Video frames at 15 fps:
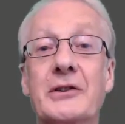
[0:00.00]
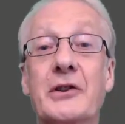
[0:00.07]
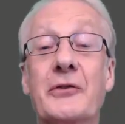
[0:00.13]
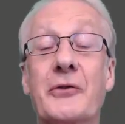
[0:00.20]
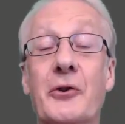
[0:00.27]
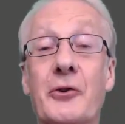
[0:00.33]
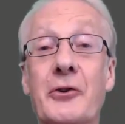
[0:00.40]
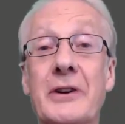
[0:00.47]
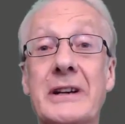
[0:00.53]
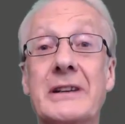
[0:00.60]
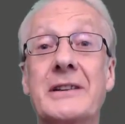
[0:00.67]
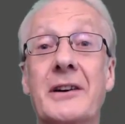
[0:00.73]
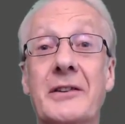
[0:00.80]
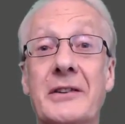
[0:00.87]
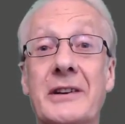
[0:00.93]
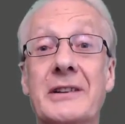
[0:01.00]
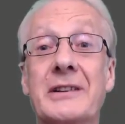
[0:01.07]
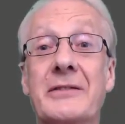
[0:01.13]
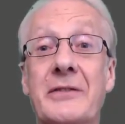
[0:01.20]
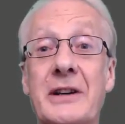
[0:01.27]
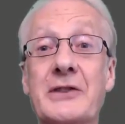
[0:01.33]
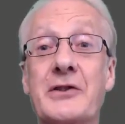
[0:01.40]
you've already done the
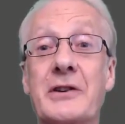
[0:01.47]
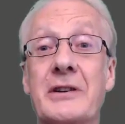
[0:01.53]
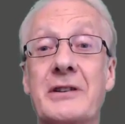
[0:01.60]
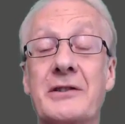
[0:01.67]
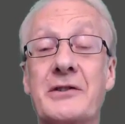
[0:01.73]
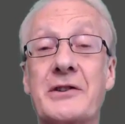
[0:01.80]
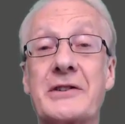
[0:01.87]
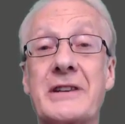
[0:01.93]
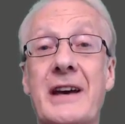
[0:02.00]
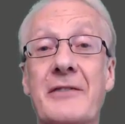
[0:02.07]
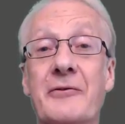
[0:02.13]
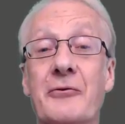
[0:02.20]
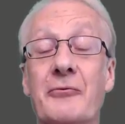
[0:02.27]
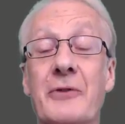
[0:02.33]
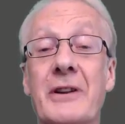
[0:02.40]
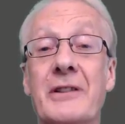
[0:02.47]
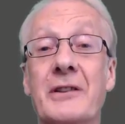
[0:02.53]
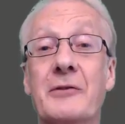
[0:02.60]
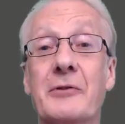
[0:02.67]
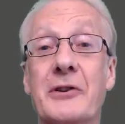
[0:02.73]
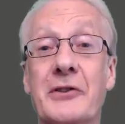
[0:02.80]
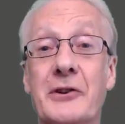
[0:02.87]
division, you just haven't
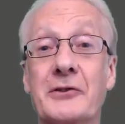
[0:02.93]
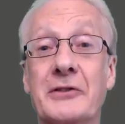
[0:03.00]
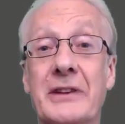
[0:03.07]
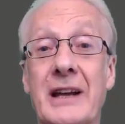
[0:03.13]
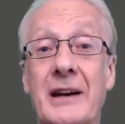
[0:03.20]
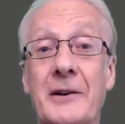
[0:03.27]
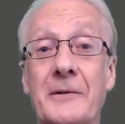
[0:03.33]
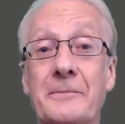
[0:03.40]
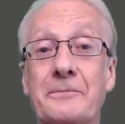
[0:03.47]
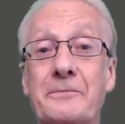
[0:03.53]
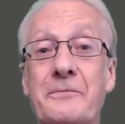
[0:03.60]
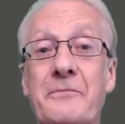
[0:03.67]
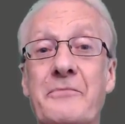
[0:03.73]
written the result down.